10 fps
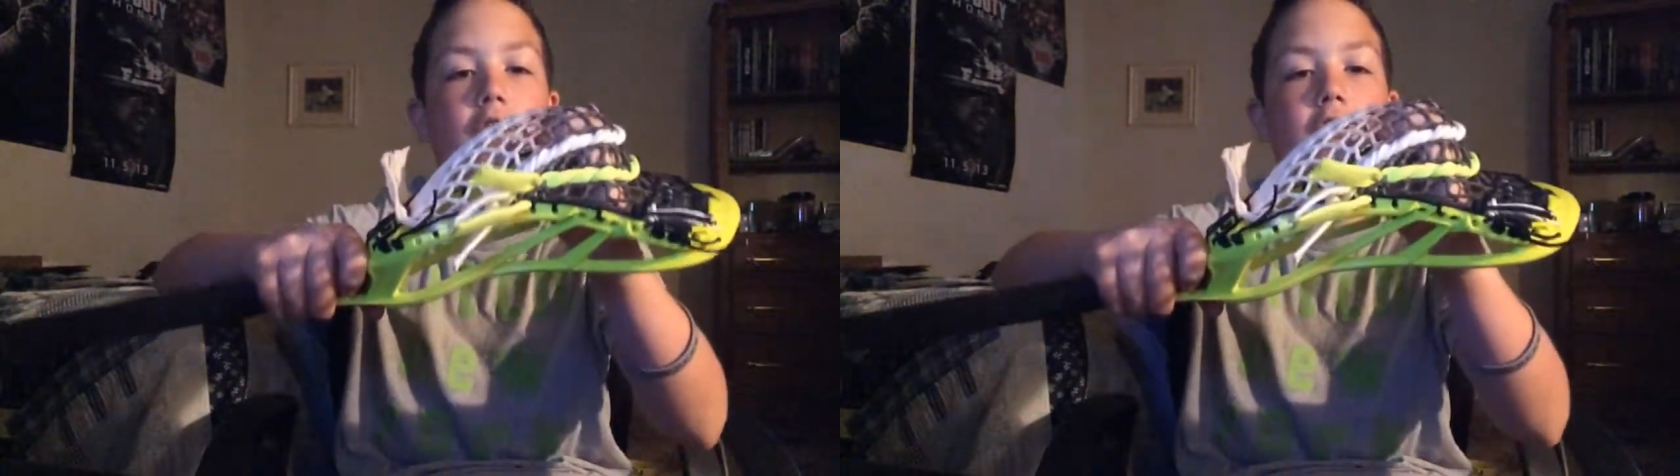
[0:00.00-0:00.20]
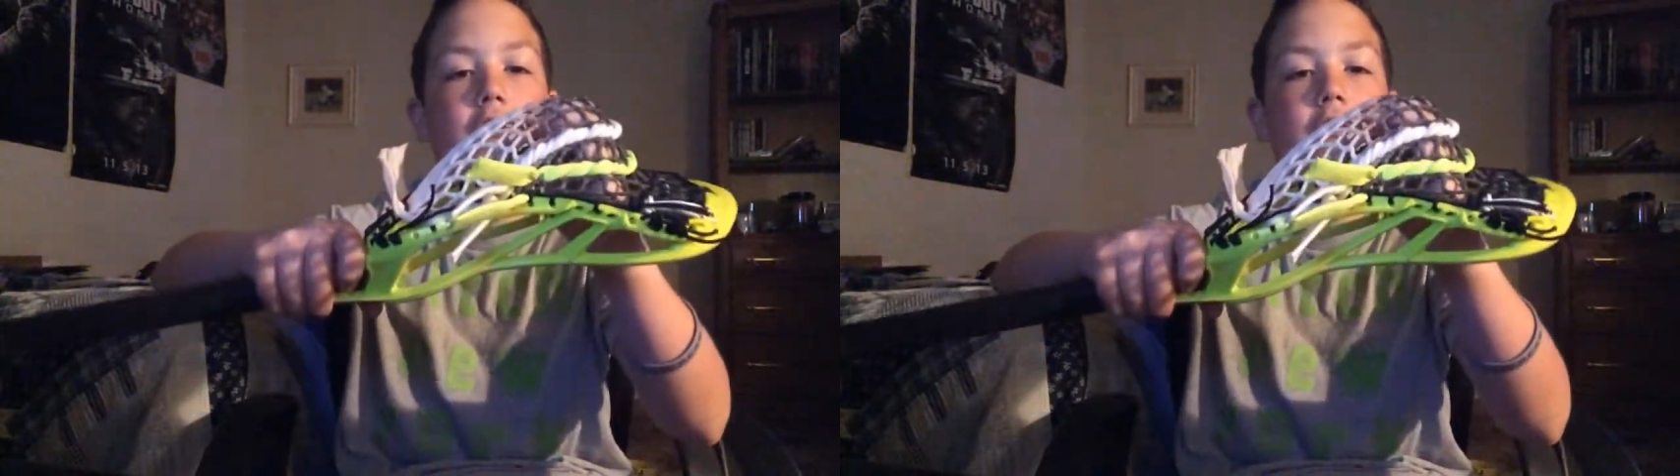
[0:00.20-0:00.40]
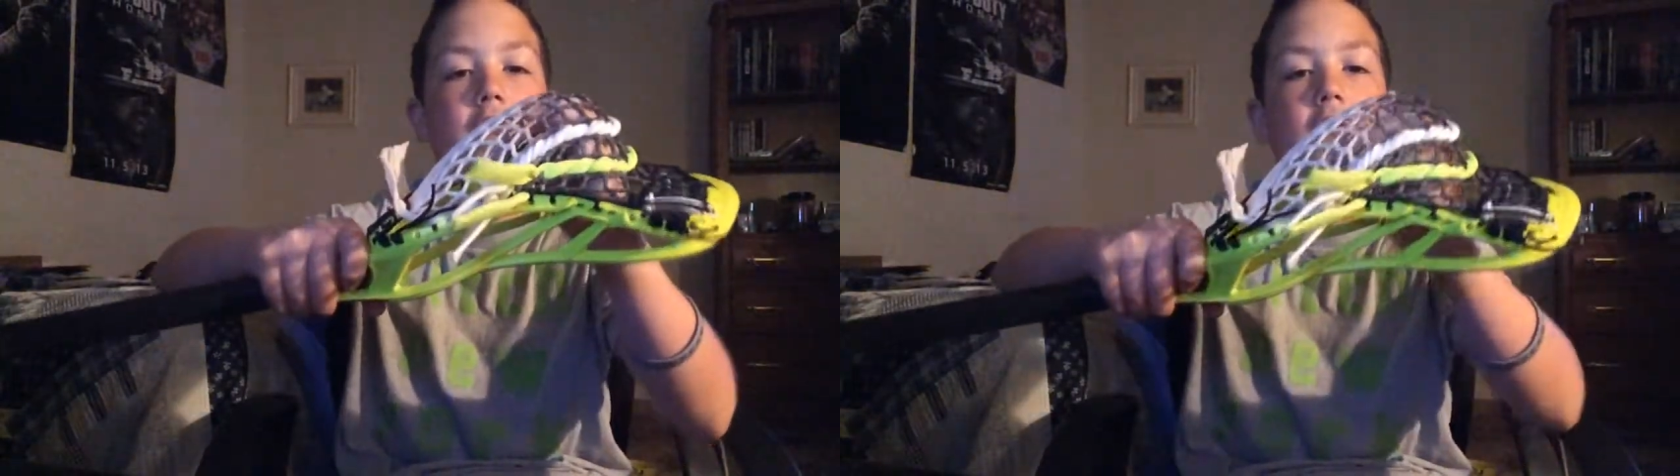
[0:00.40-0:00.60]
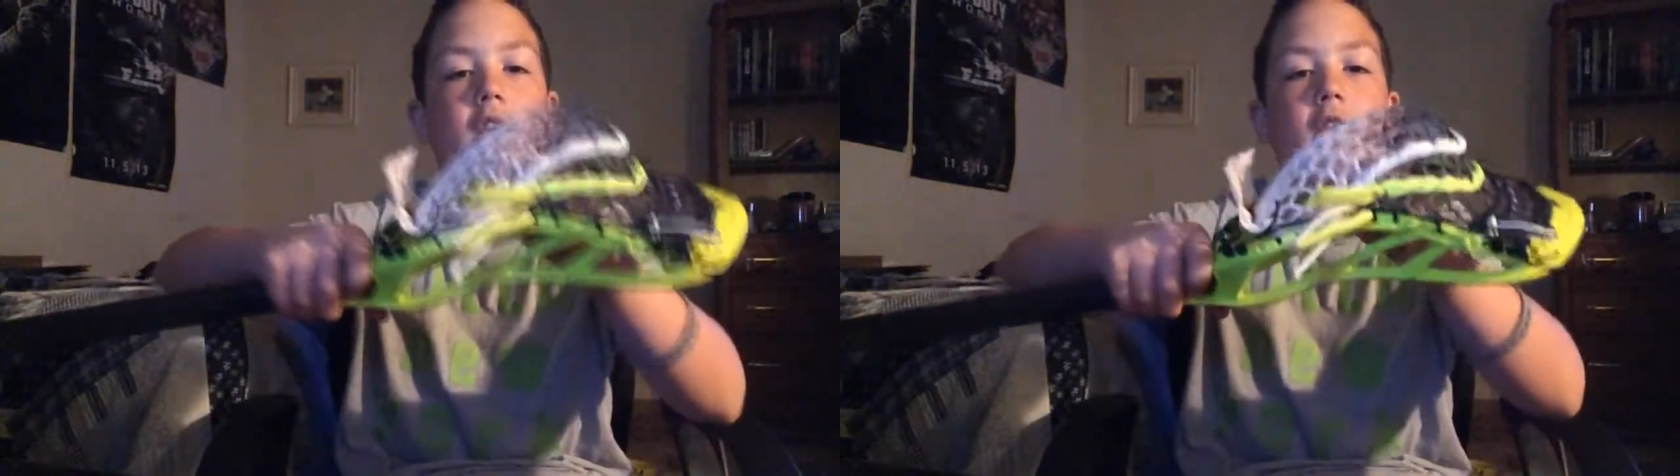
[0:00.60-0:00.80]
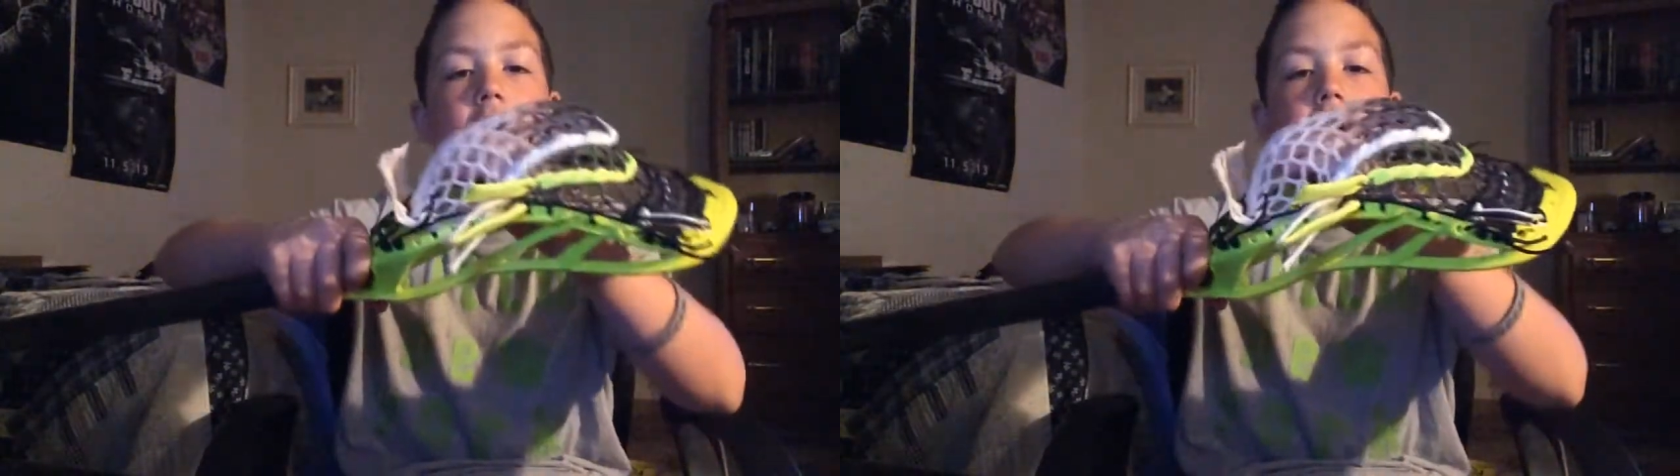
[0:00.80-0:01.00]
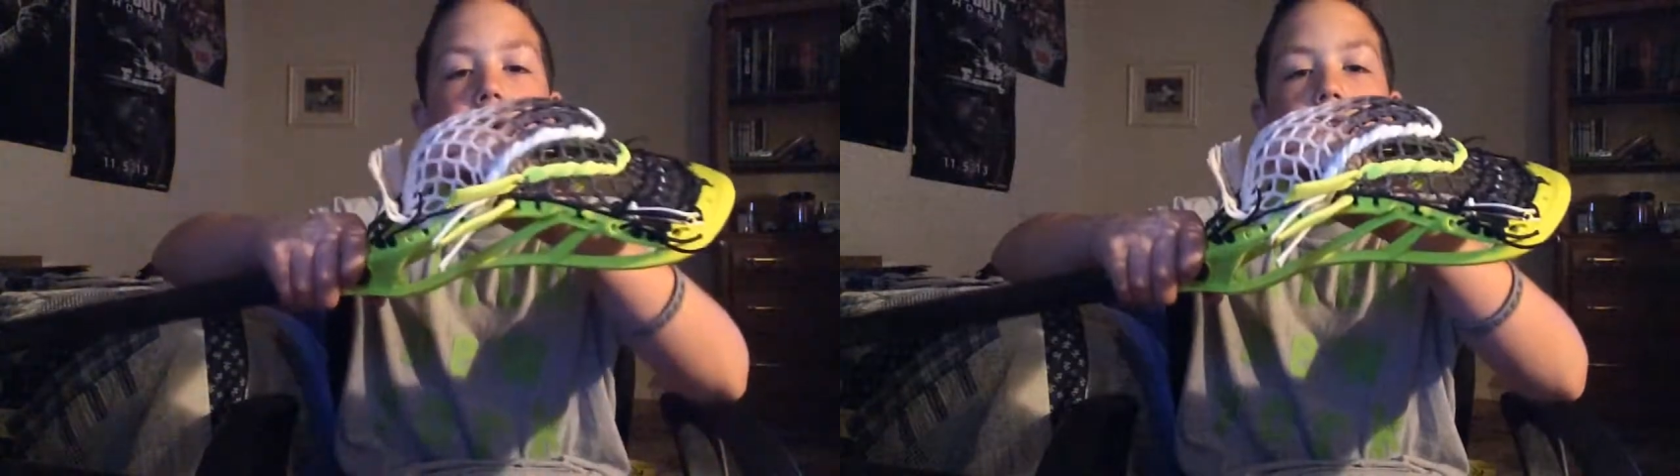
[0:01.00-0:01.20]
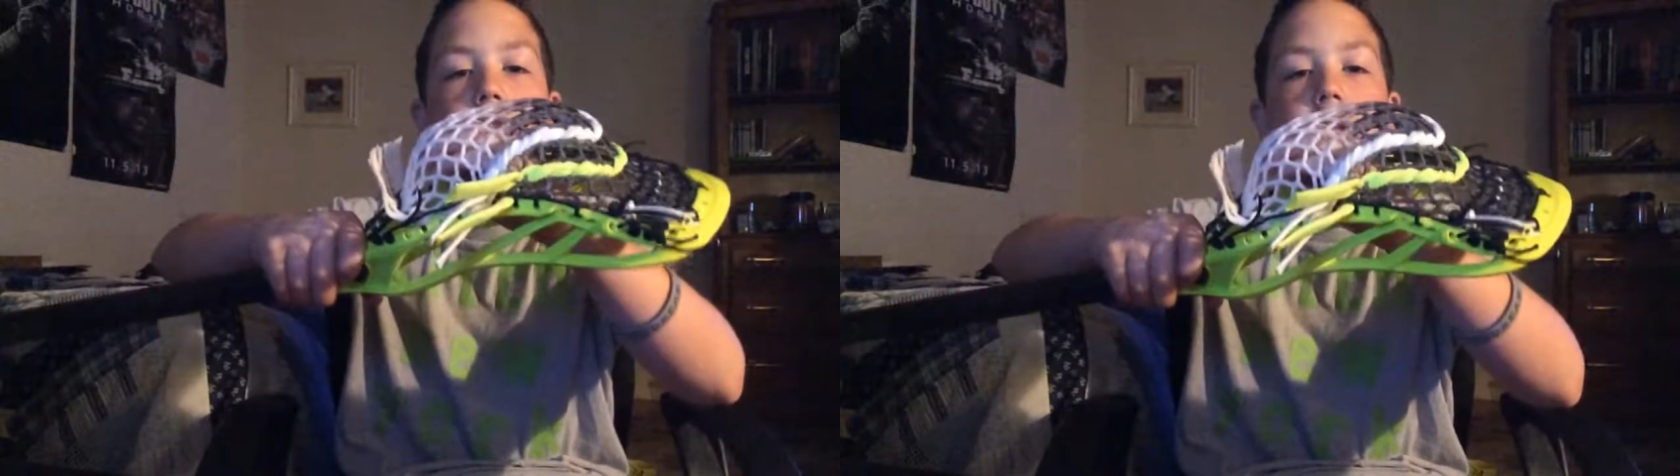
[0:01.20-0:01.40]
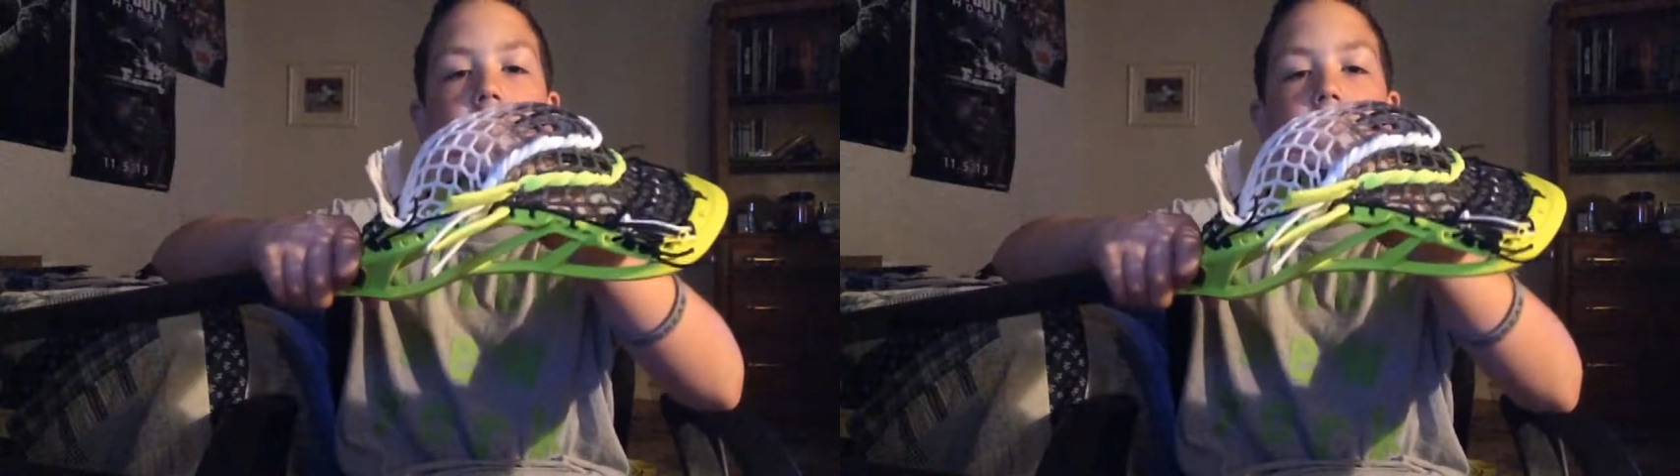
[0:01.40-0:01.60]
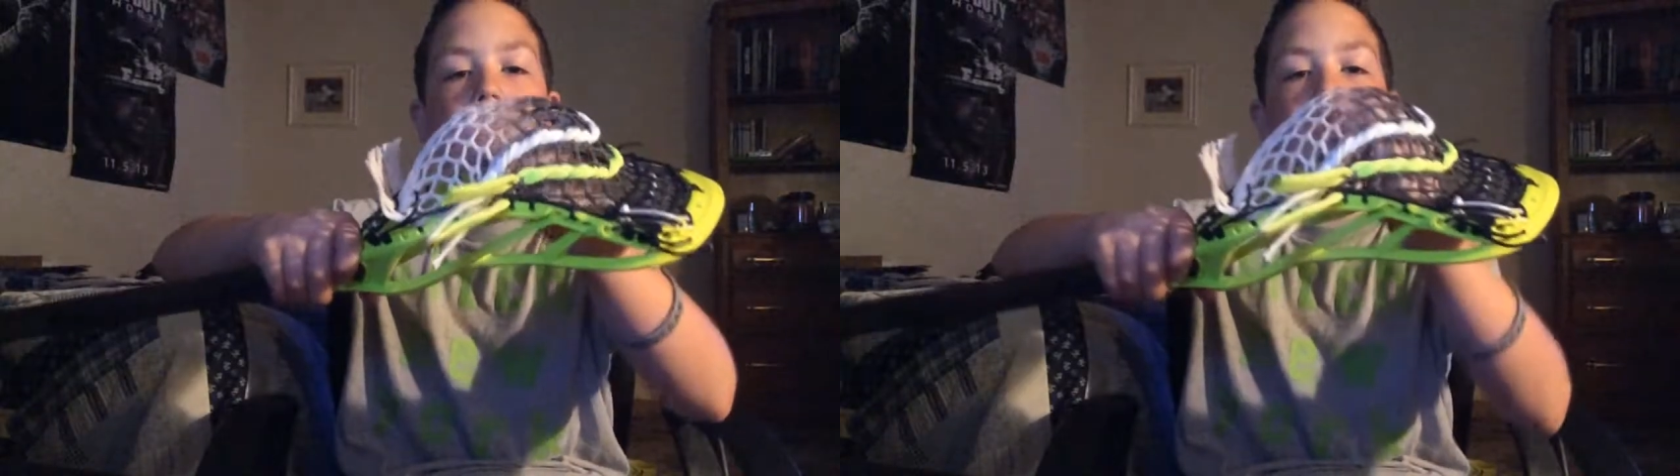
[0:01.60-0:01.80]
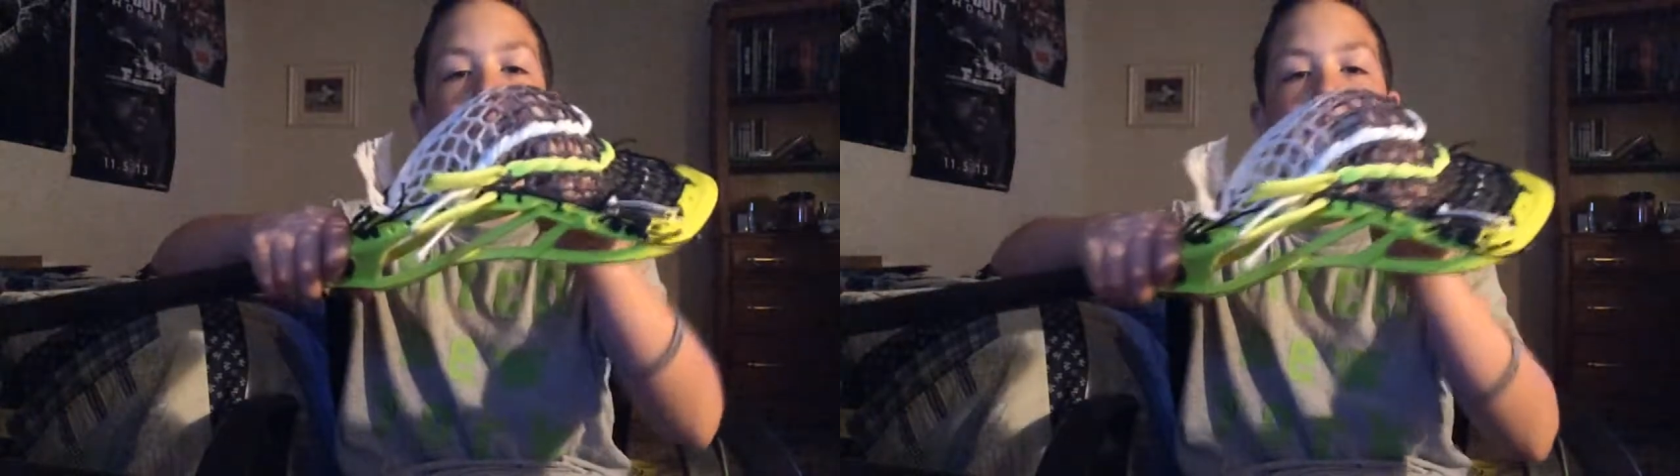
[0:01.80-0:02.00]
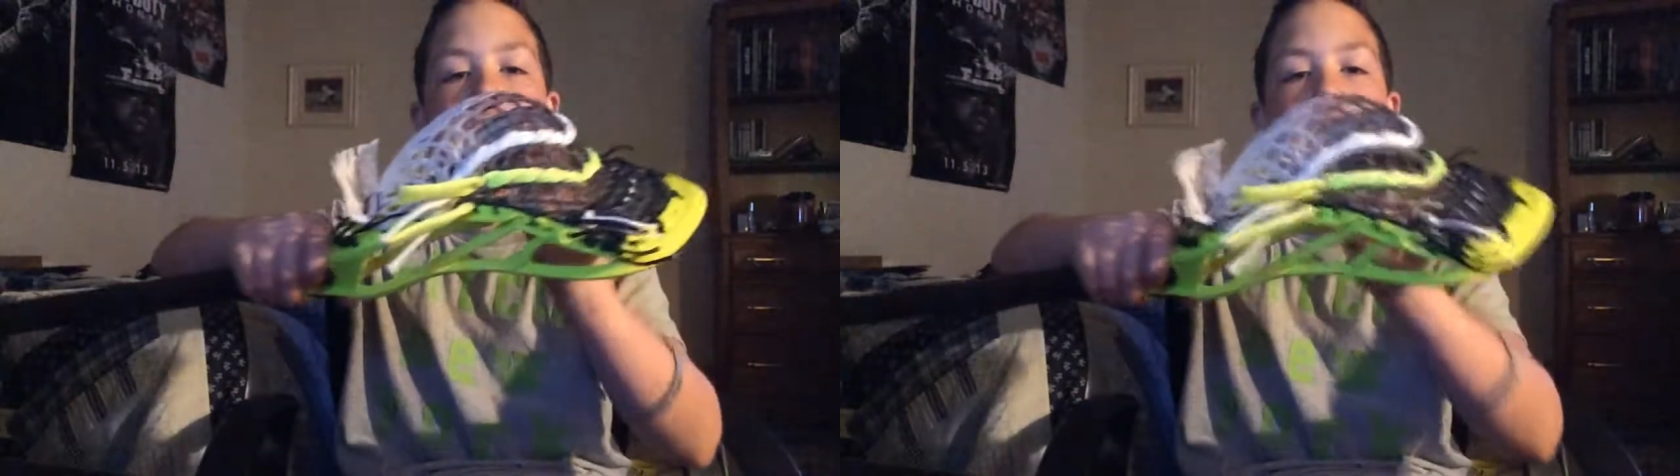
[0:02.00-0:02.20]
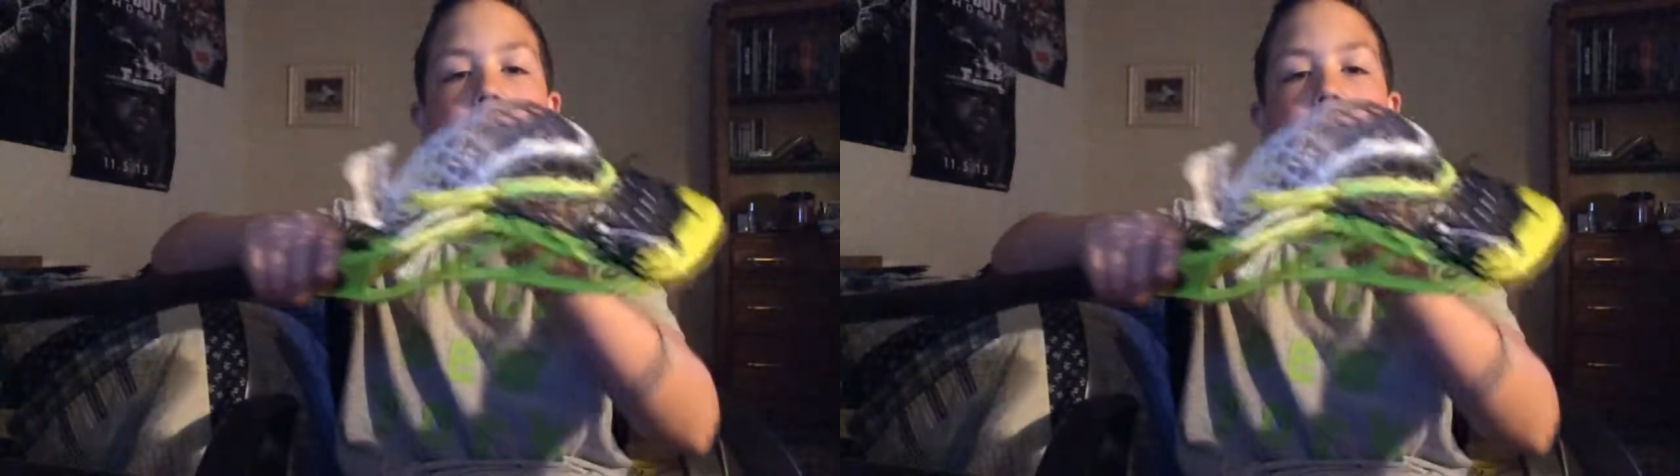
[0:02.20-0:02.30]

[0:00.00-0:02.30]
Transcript: shifting, and then a little bit